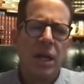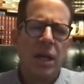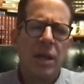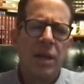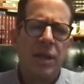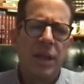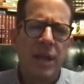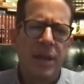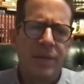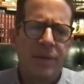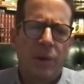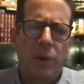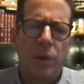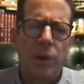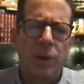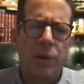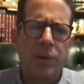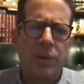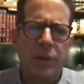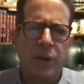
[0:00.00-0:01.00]
They've
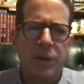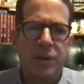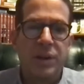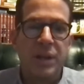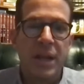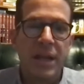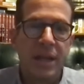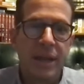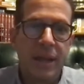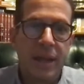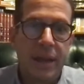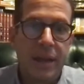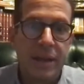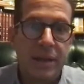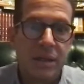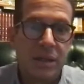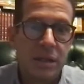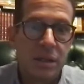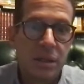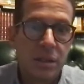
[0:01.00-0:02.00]
heard the
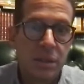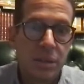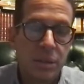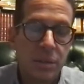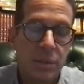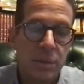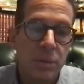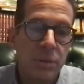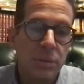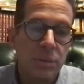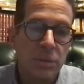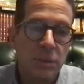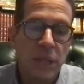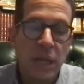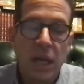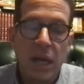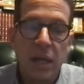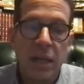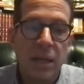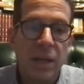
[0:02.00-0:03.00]
10x. Well,
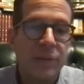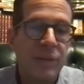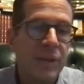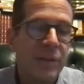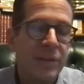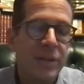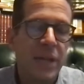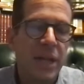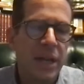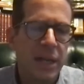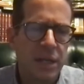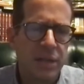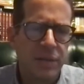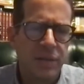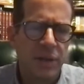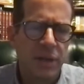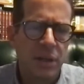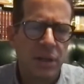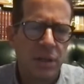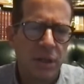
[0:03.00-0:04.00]
yeah, I'd love to have a 10x
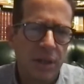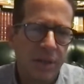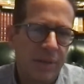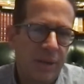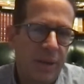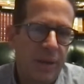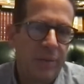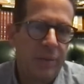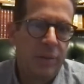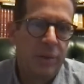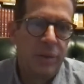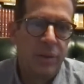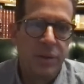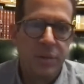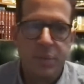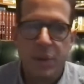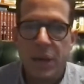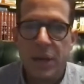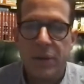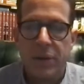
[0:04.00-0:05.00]
fund. I've had one that's
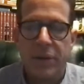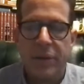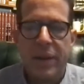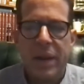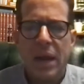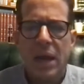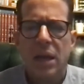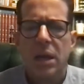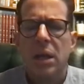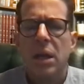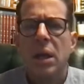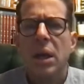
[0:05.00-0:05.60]
better than that.